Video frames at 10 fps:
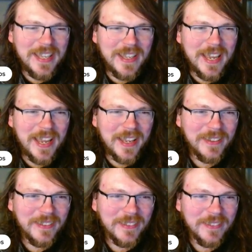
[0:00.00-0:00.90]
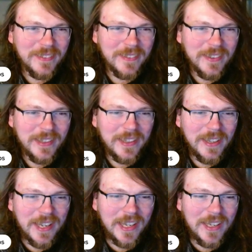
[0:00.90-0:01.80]
Yeah.
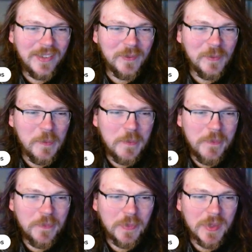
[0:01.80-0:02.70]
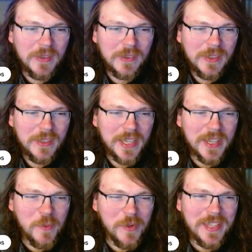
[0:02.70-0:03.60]
Um yeah,
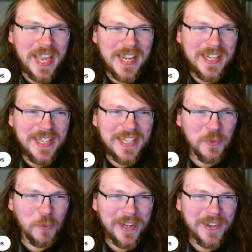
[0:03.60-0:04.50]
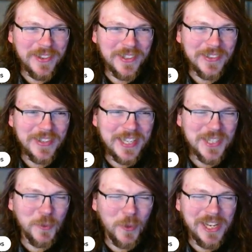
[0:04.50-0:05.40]
the ending is weird too. He
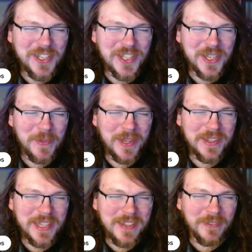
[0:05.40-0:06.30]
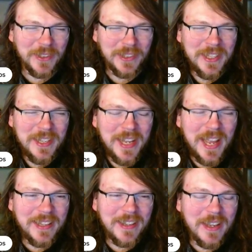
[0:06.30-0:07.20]
just washes up on he uh,
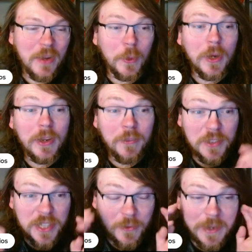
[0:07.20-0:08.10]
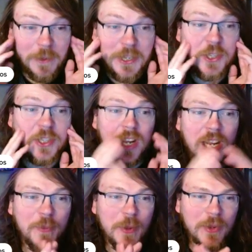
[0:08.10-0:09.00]
well okay, first off, we should
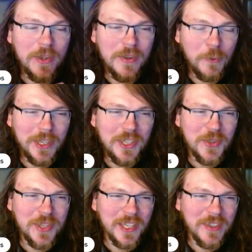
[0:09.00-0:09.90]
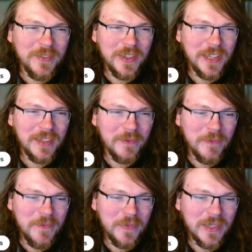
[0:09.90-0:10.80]
talk about what did you think of
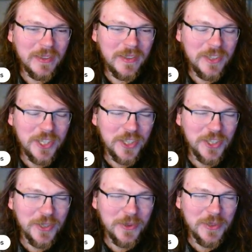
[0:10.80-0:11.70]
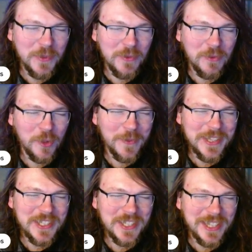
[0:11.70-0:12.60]
Shishio's
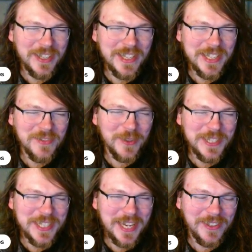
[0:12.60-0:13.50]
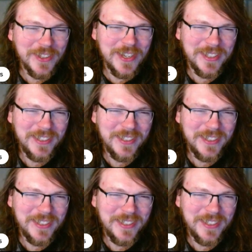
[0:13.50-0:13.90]
performance, like his voice actor?